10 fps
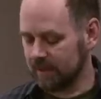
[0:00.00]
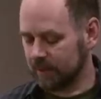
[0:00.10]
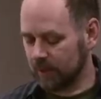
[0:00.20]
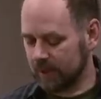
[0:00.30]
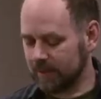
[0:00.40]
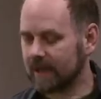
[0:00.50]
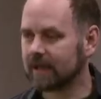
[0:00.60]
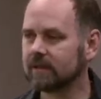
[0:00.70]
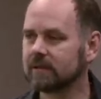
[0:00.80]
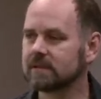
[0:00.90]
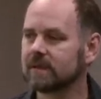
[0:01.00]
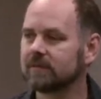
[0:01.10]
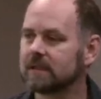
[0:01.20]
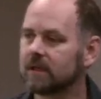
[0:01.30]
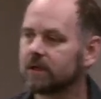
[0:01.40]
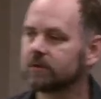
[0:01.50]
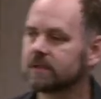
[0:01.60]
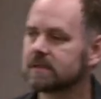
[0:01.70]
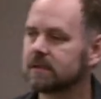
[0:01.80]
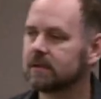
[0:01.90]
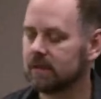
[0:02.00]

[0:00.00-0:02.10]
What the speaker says: But way back in the 1700s,